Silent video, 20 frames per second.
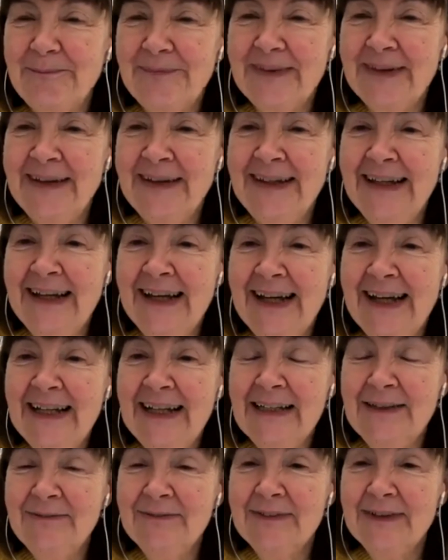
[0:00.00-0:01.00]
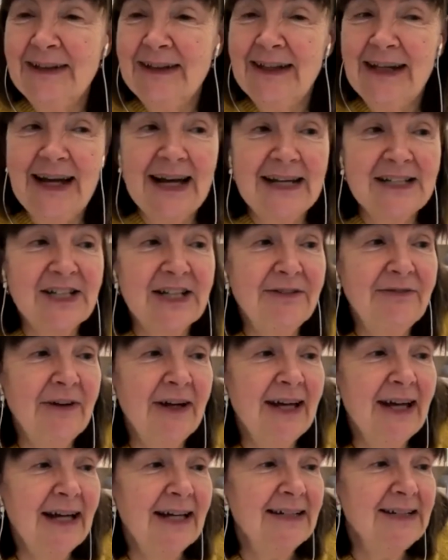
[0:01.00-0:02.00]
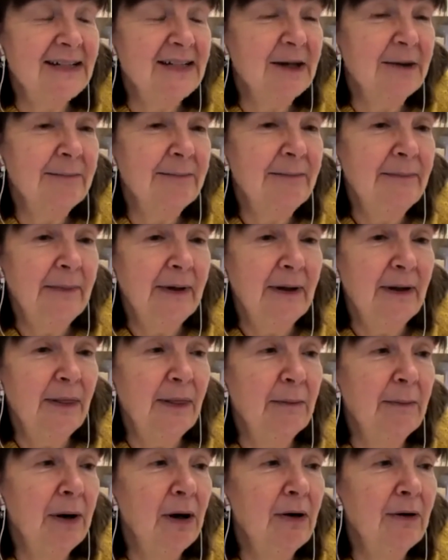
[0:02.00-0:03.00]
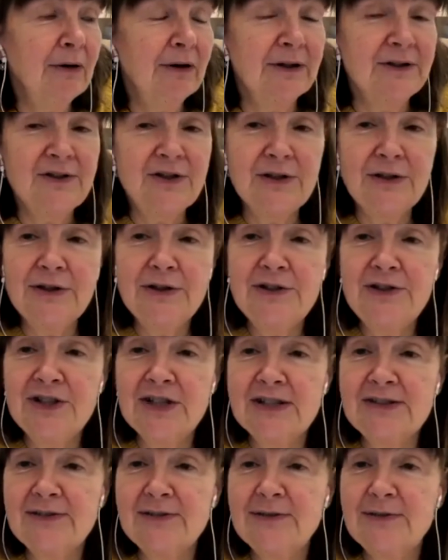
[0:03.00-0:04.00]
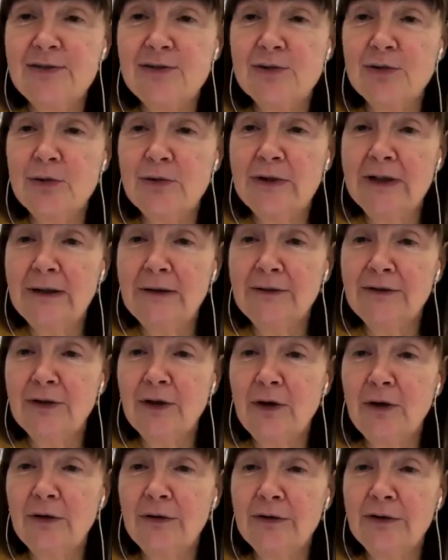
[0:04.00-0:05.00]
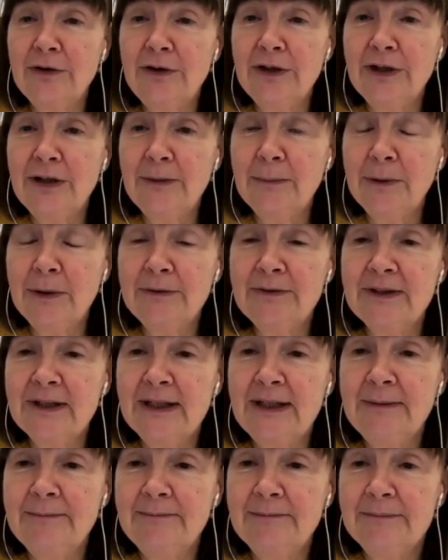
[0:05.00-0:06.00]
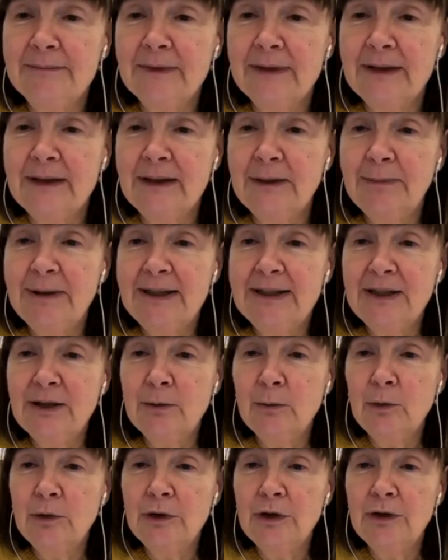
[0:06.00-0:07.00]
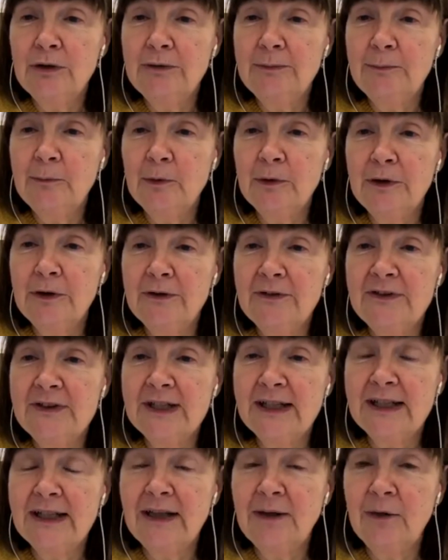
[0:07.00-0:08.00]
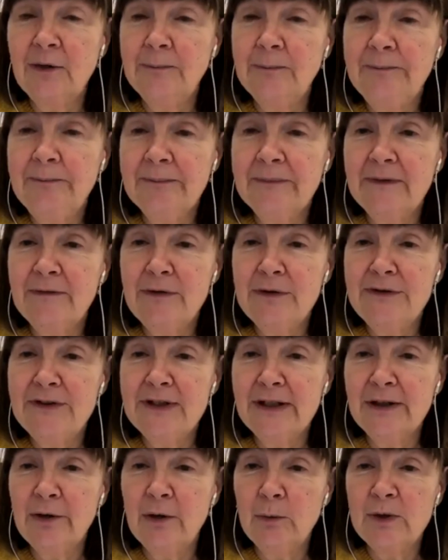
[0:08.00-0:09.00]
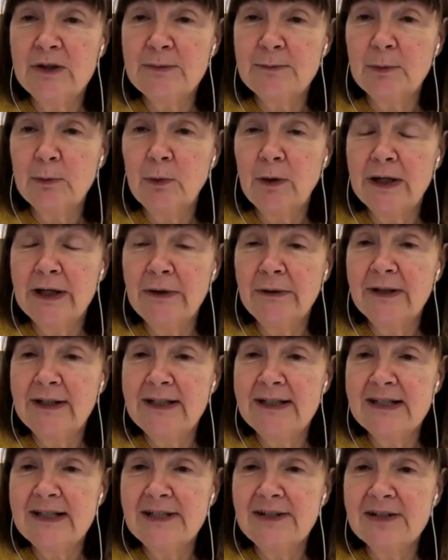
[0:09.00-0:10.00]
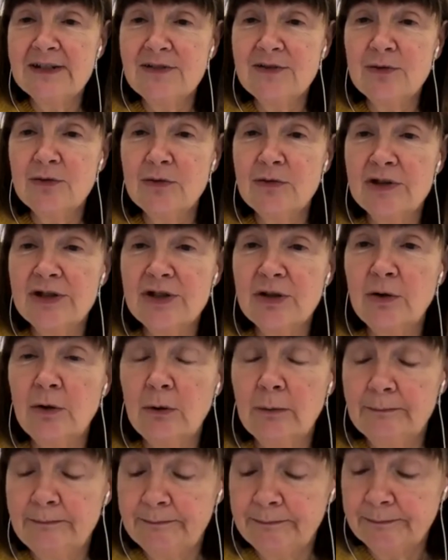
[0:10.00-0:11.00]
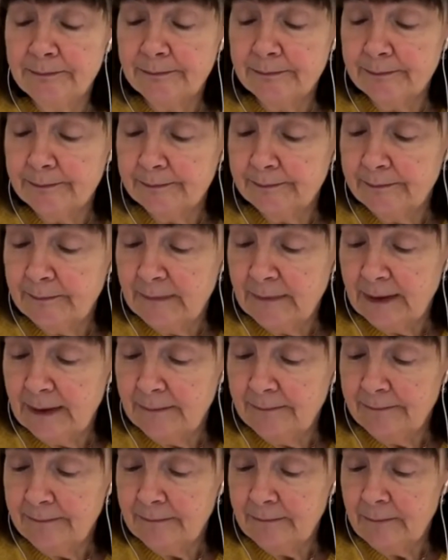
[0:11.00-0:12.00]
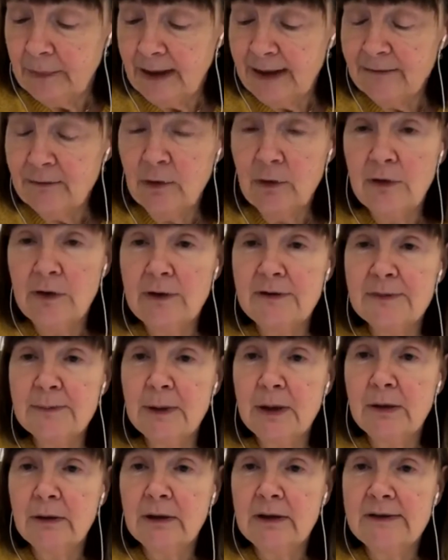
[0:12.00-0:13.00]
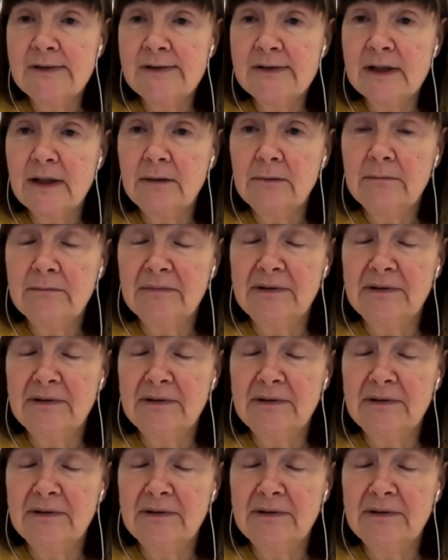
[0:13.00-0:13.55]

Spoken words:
Yeah, actually, if I had the markers, you could just draw a little dot on, couldn't you? Mostly, depending on what you're sticking it on. If you're sticking it on Whisper White, you could easily just draw a dot. But I haven't got those markers, so.